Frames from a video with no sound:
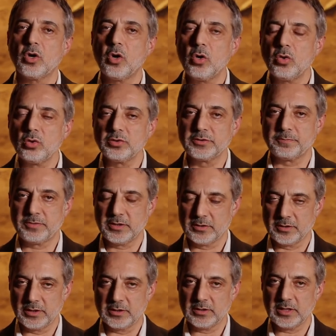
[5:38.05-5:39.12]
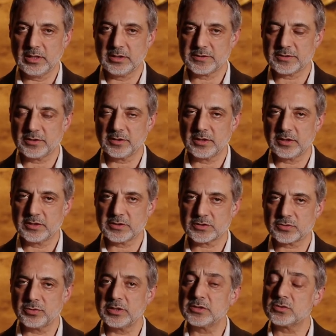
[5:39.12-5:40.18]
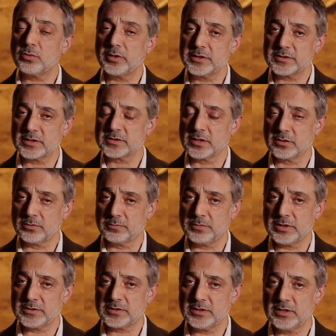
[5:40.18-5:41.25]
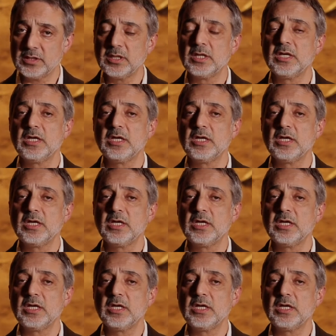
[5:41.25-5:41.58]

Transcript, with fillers: old period in Assyrian history, 2600 BC,